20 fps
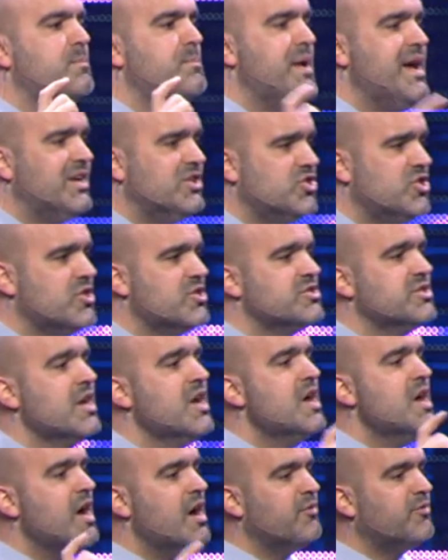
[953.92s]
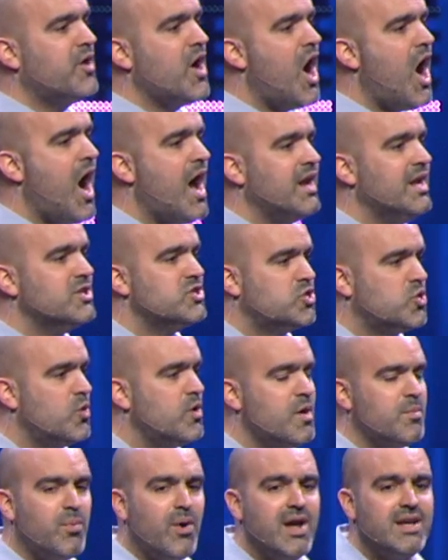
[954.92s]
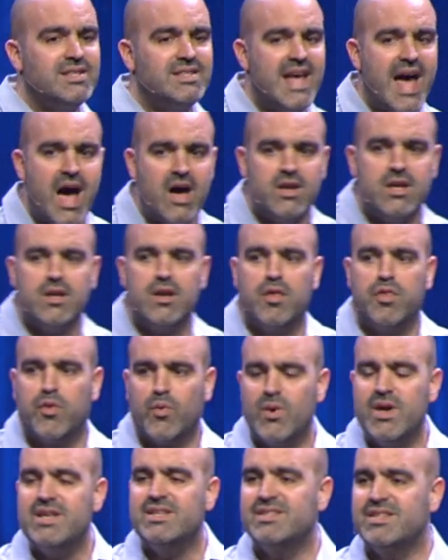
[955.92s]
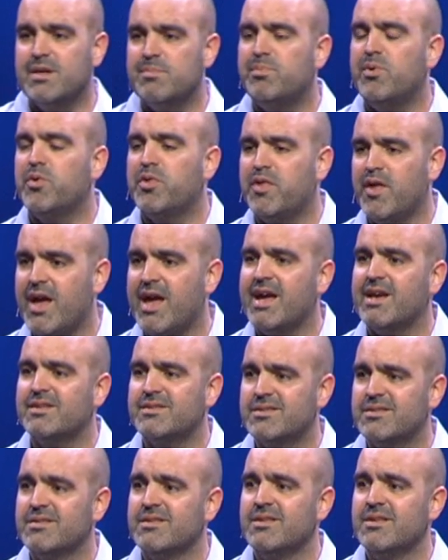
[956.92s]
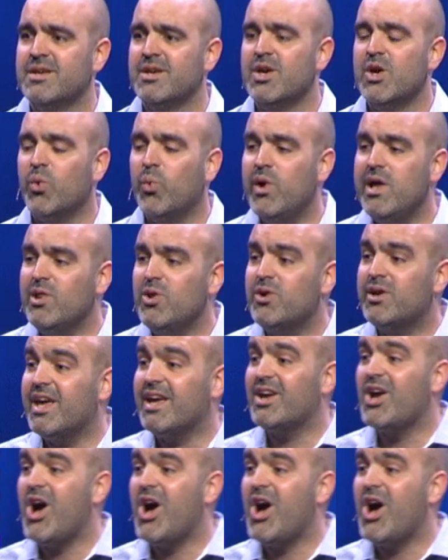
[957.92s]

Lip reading: pictures of God, it sort of breaks down into three simple things. We look at